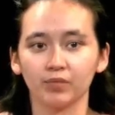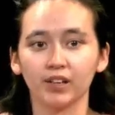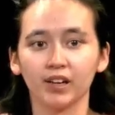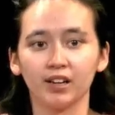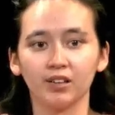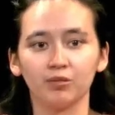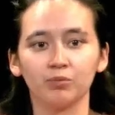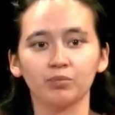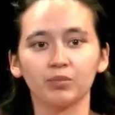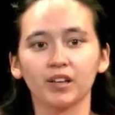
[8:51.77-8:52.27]

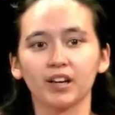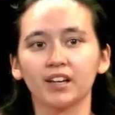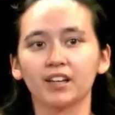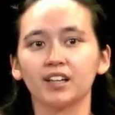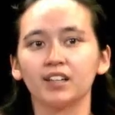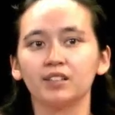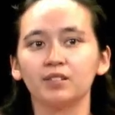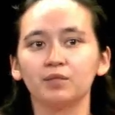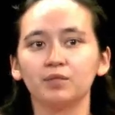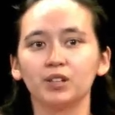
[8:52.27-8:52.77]
Now, I
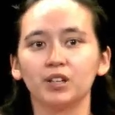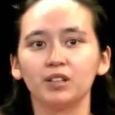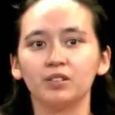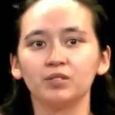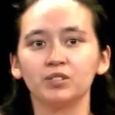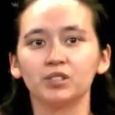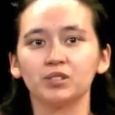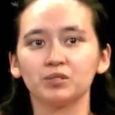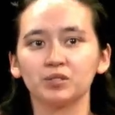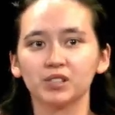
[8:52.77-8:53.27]
got
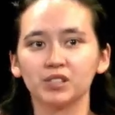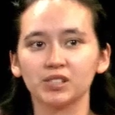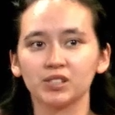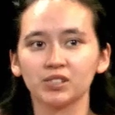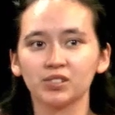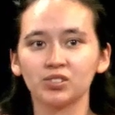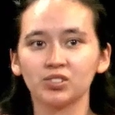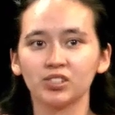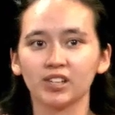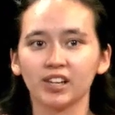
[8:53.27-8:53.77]
involved in
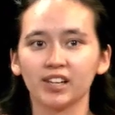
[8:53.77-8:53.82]
research